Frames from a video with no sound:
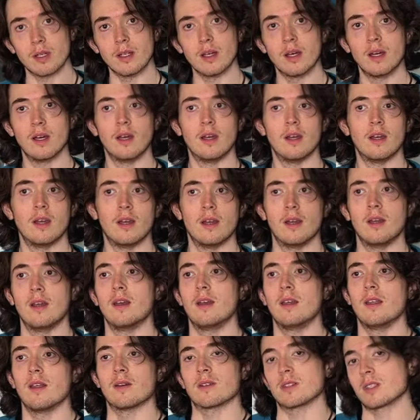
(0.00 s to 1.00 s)

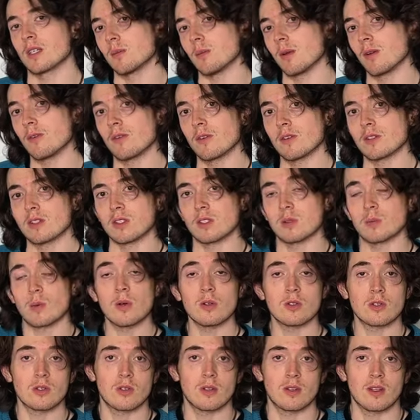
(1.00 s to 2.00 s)
That was kind of my first
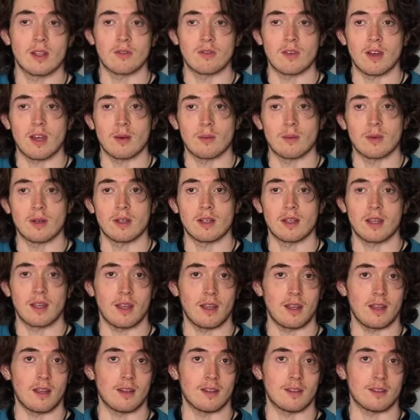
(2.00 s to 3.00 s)
exposure to that fabric,
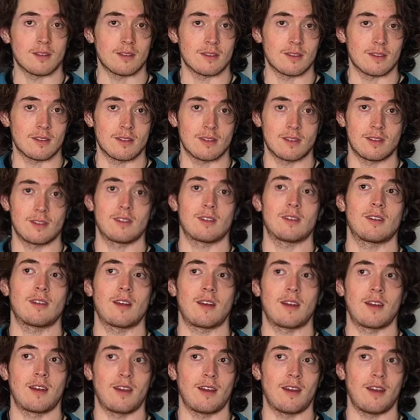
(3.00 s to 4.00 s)
and
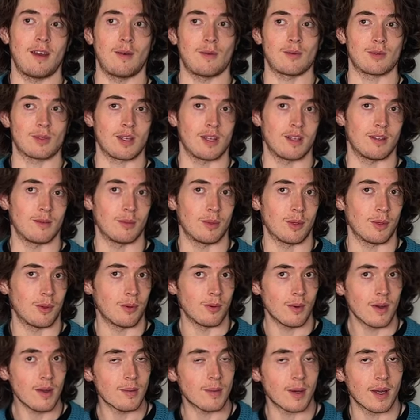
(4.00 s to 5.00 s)
I was kind of blown
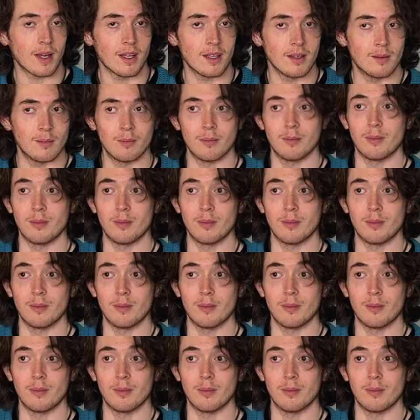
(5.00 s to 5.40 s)
away by it.